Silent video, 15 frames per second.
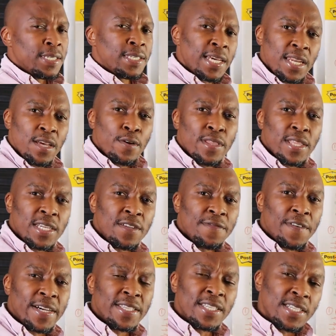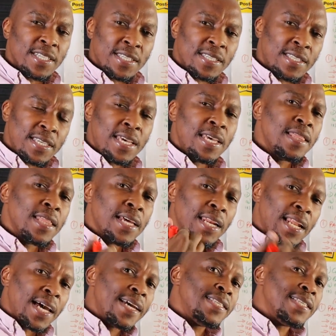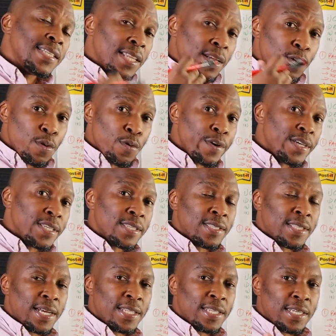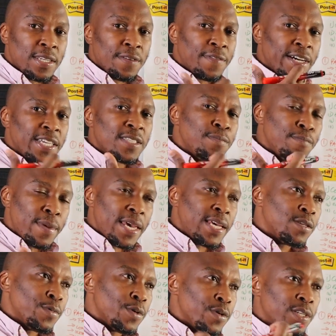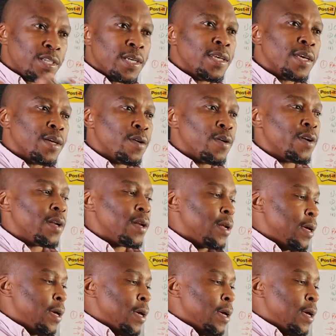turning on the device and just seeing the light and the noise that the device makes when you're turning it on.